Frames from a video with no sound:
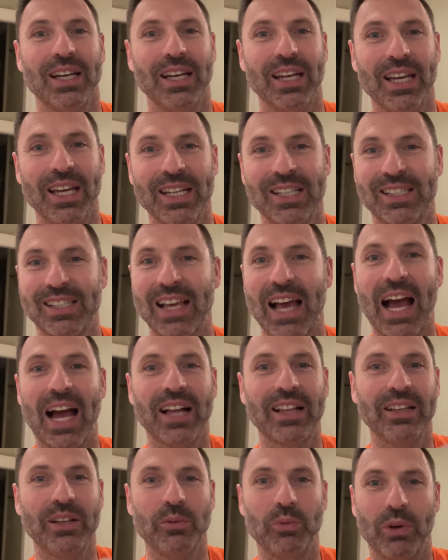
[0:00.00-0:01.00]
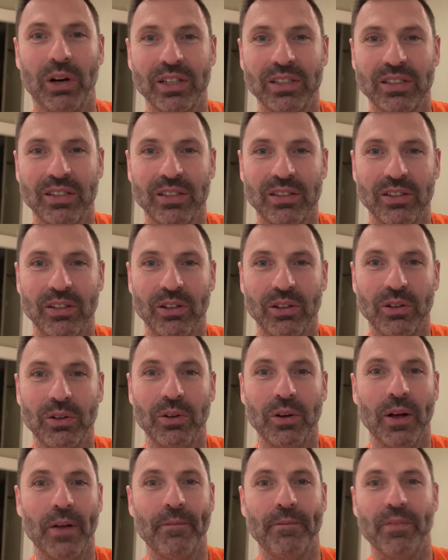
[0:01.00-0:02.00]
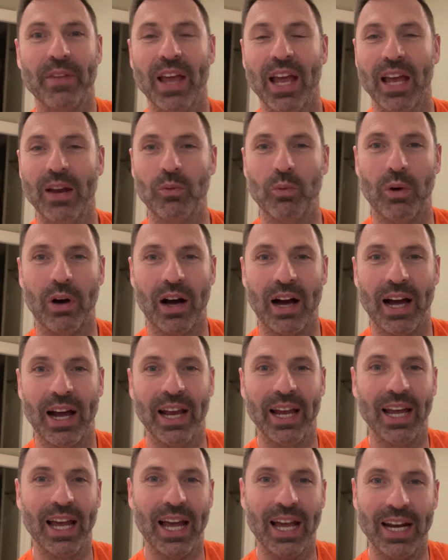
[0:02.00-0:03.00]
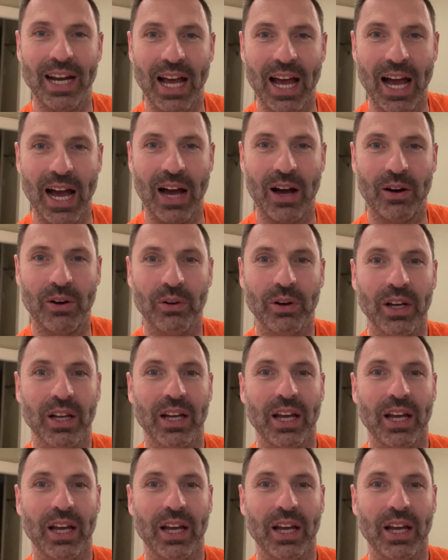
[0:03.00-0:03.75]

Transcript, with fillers: exactly what to do and why and how.